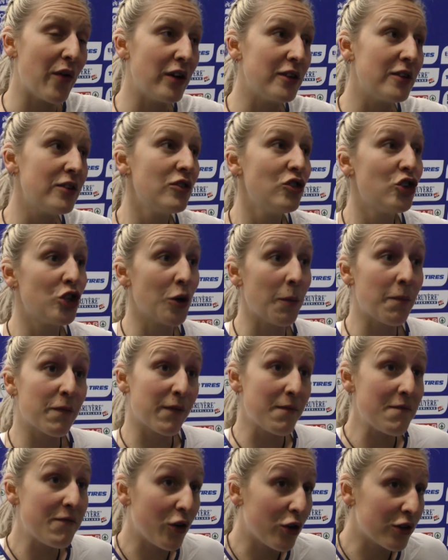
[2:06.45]
and jump
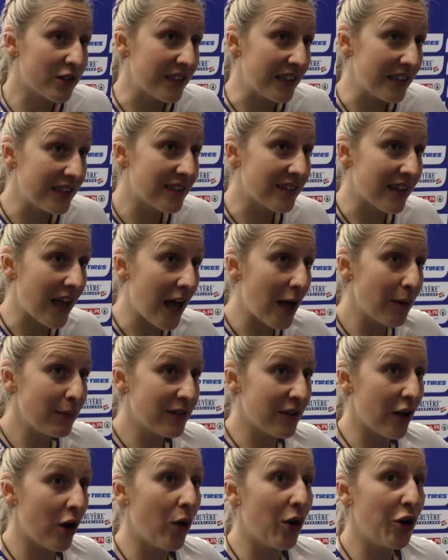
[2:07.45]
from 14
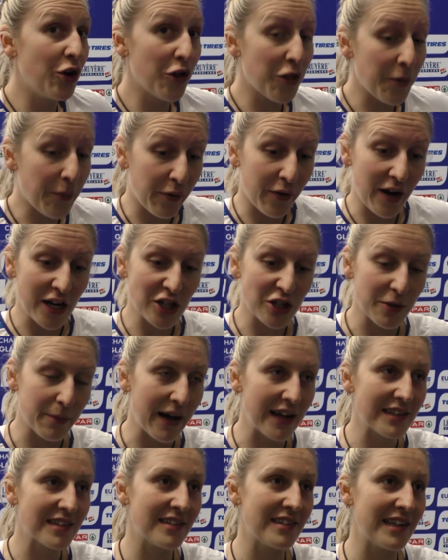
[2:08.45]
steps, so another progression
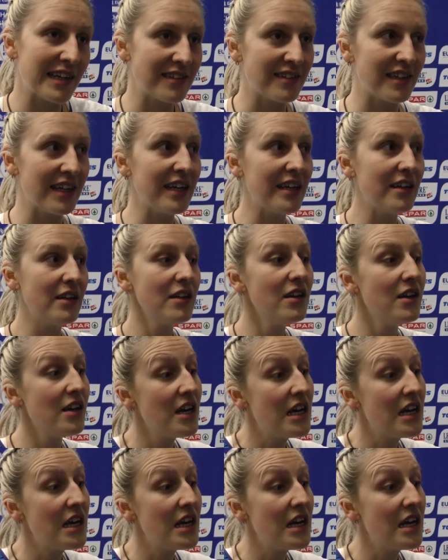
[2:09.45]
back to 16.